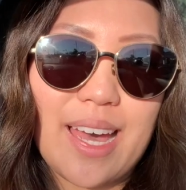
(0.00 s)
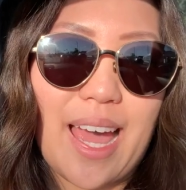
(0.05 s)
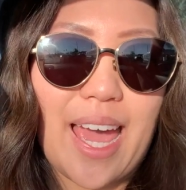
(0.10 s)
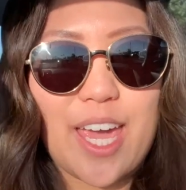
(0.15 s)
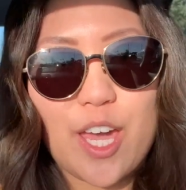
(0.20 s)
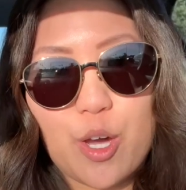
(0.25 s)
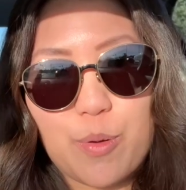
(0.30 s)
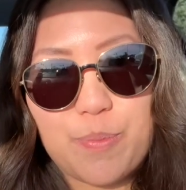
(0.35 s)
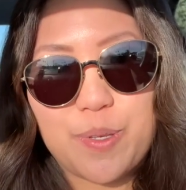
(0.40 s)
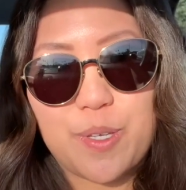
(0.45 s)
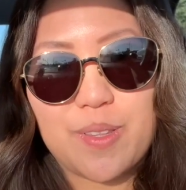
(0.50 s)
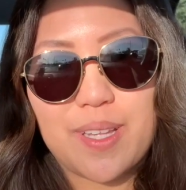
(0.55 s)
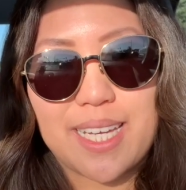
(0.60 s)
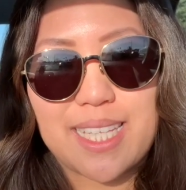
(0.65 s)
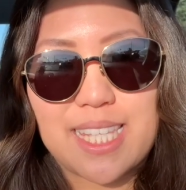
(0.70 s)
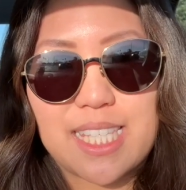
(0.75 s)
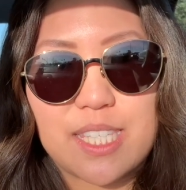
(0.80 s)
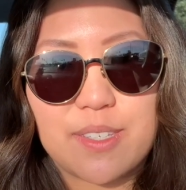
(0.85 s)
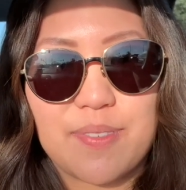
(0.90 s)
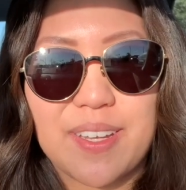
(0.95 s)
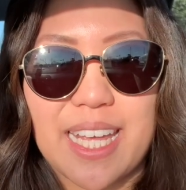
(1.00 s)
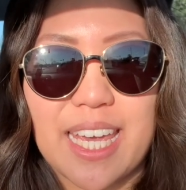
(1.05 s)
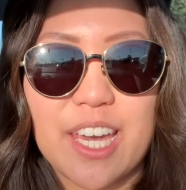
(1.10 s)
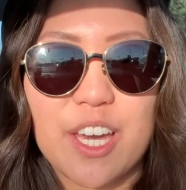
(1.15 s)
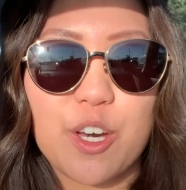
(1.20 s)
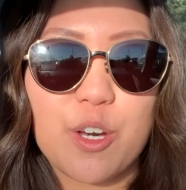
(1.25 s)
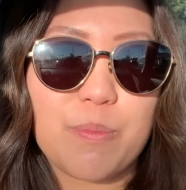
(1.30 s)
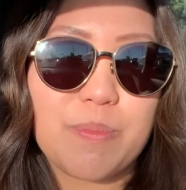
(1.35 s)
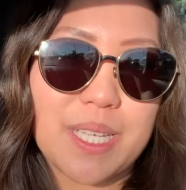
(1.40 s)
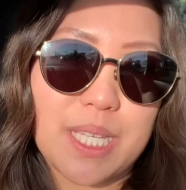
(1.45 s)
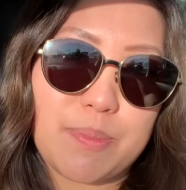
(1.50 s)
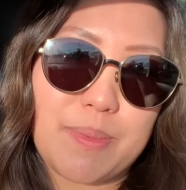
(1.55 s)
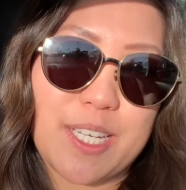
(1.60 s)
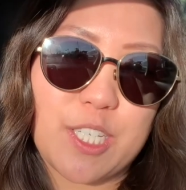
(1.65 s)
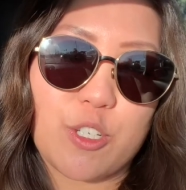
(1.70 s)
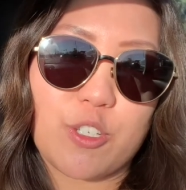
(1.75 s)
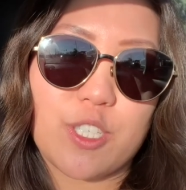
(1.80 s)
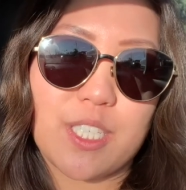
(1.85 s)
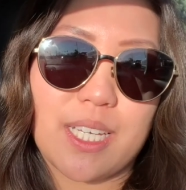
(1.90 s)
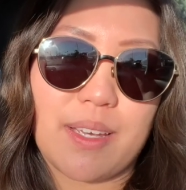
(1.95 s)
I hope you liked this video. Please
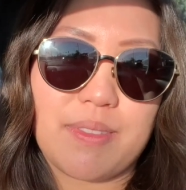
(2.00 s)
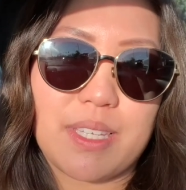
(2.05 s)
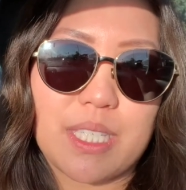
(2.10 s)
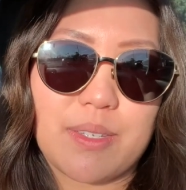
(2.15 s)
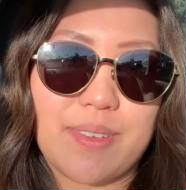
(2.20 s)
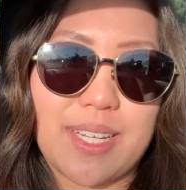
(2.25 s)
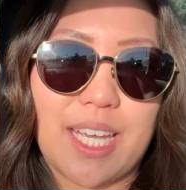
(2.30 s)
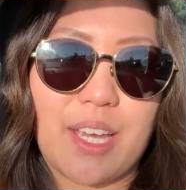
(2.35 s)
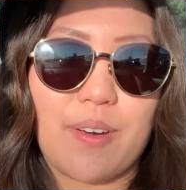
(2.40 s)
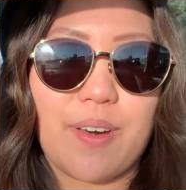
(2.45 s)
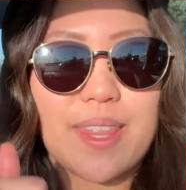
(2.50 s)
make sure to give this video a